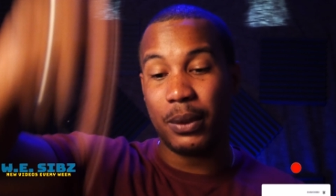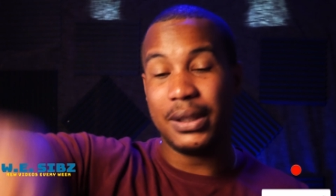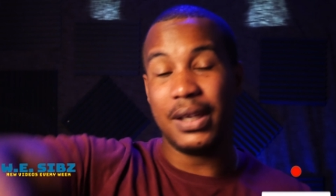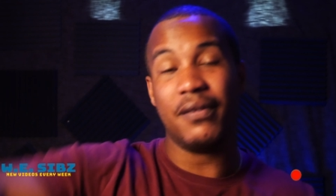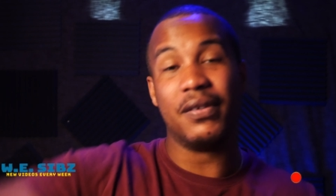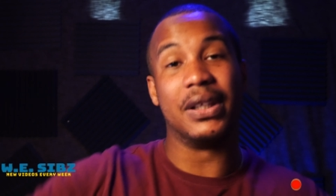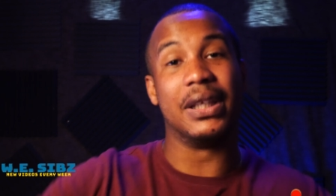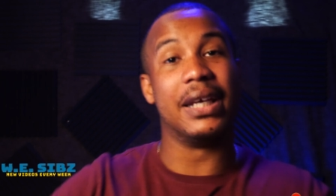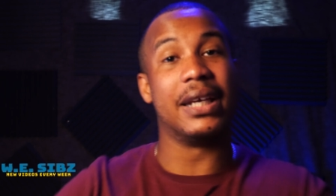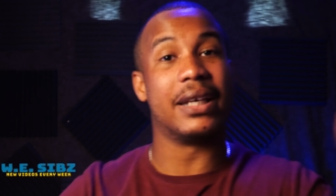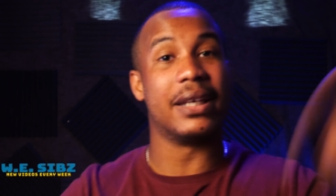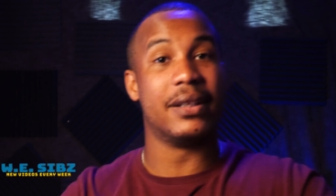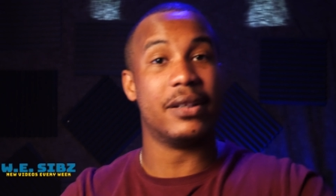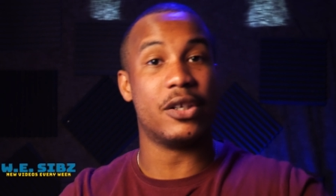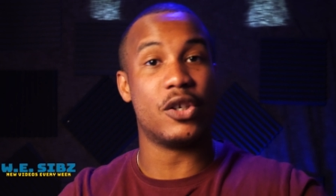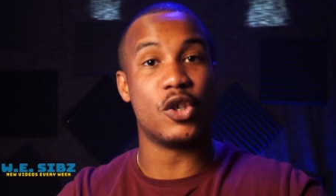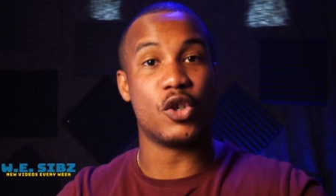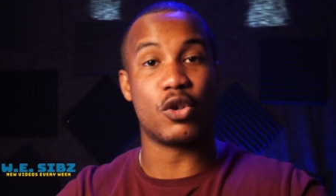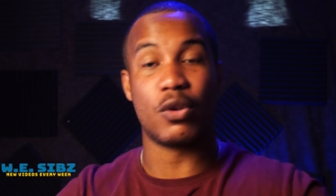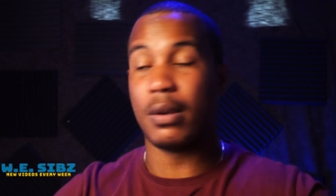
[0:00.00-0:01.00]
I will leave a link
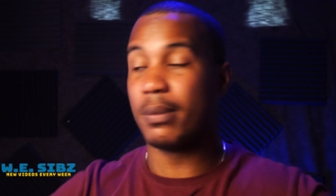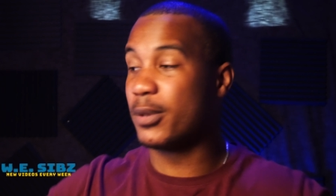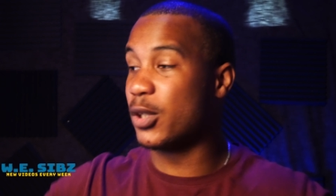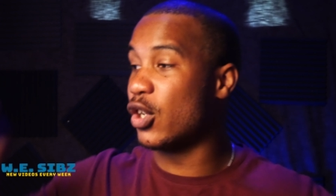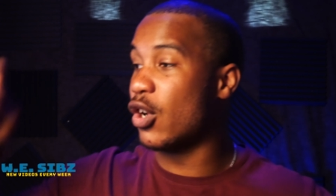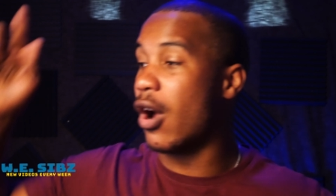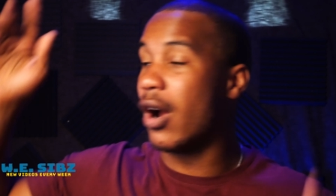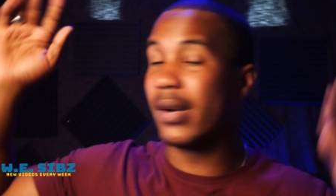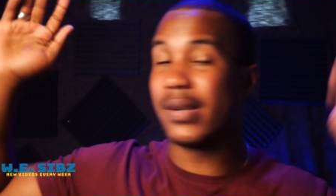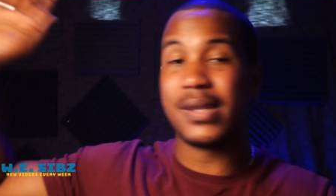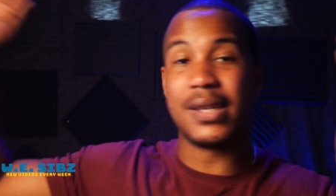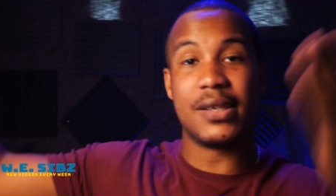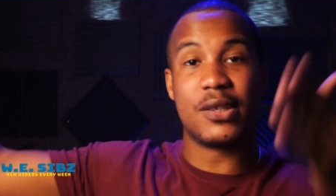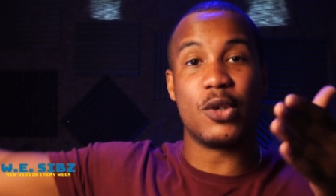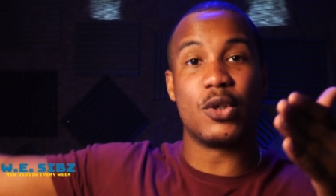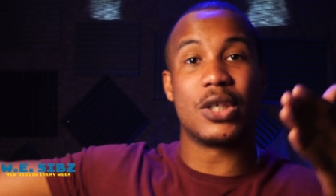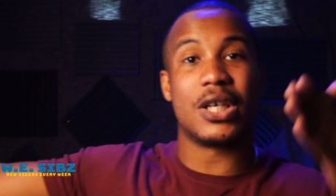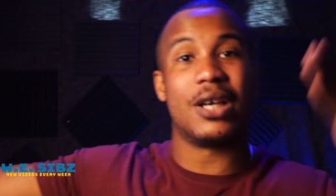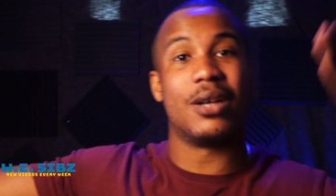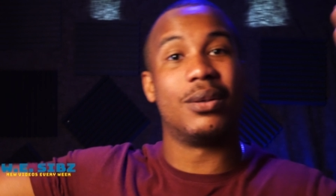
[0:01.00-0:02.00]
in the description. Our
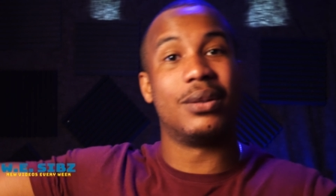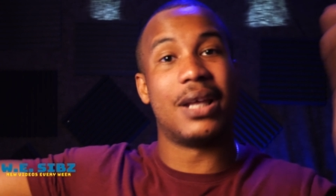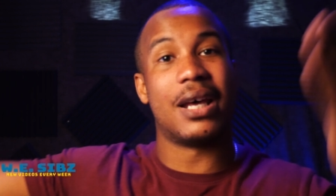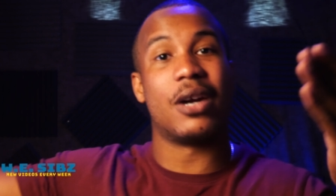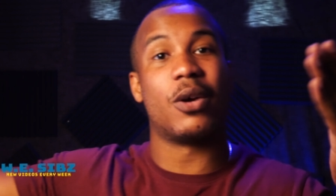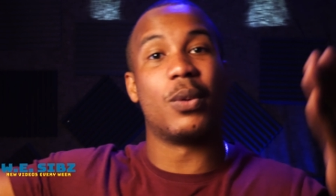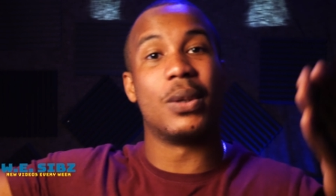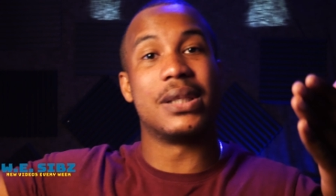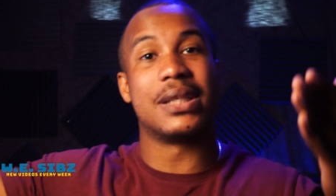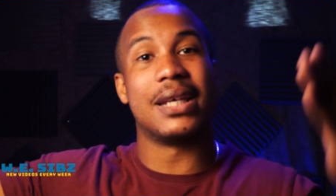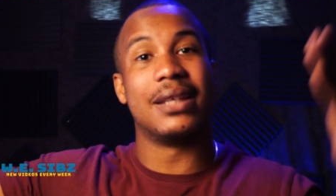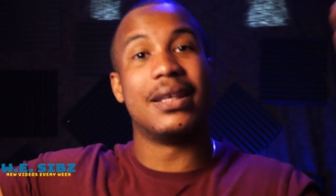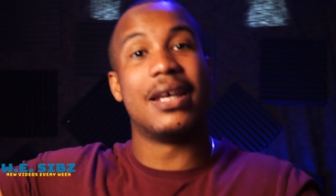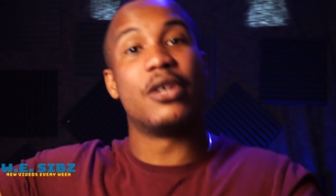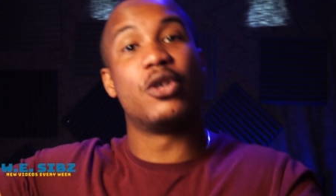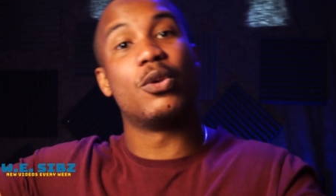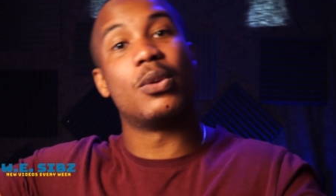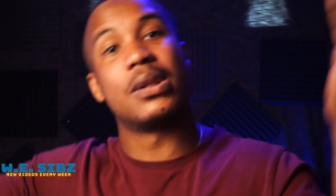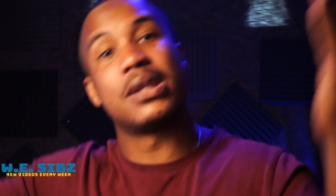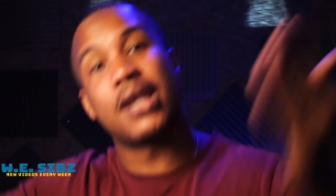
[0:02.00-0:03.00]
sister channel,
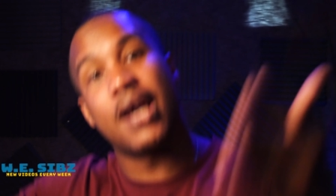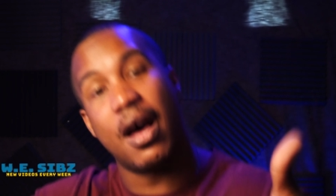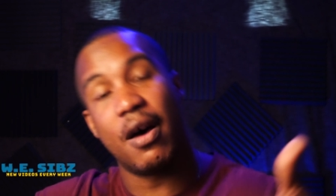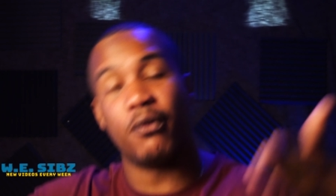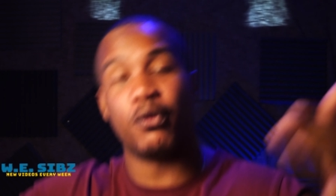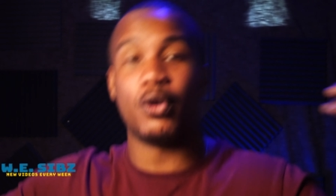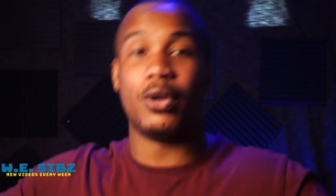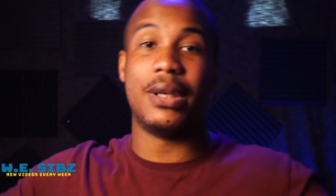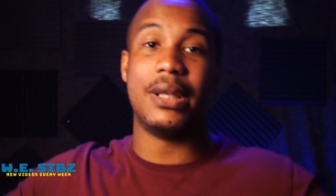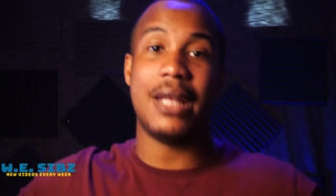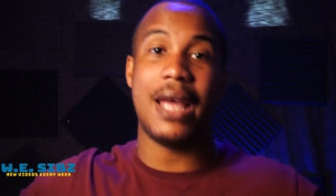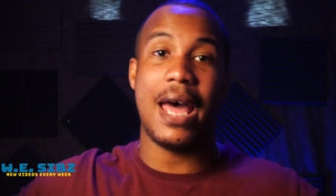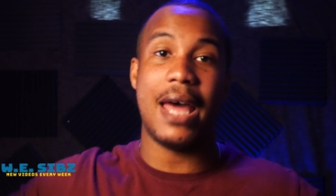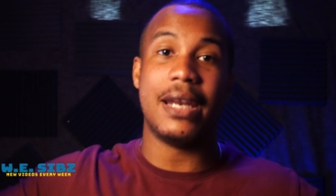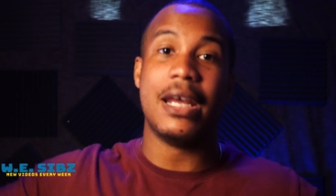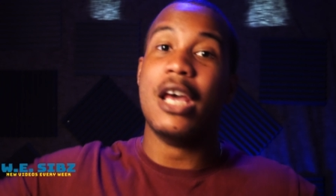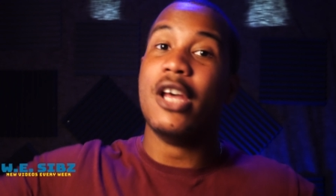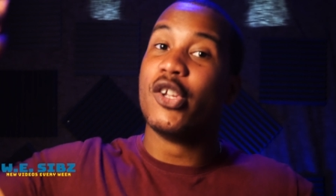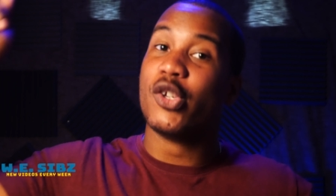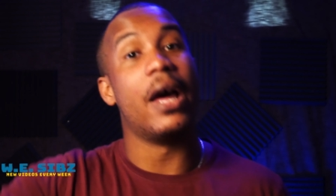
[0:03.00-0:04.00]
Laracuente Ledger, is covering
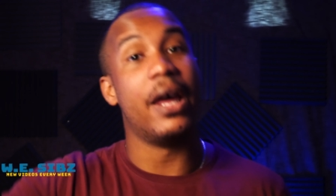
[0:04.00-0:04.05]
that.